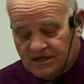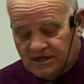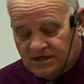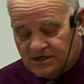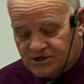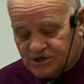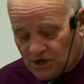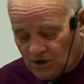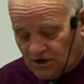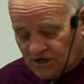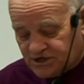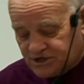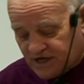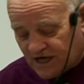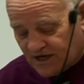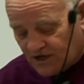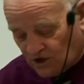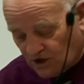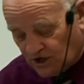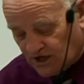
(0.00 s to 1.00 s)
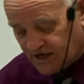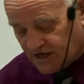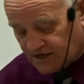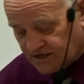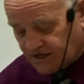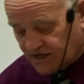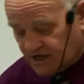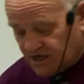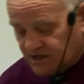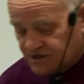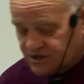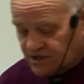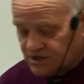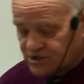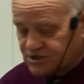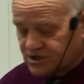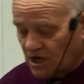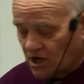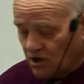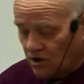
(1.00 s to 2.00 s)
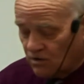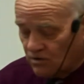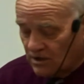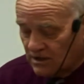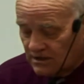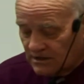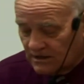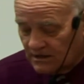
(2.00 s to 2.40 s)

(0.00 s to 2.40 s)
So let's take a look at these. And so...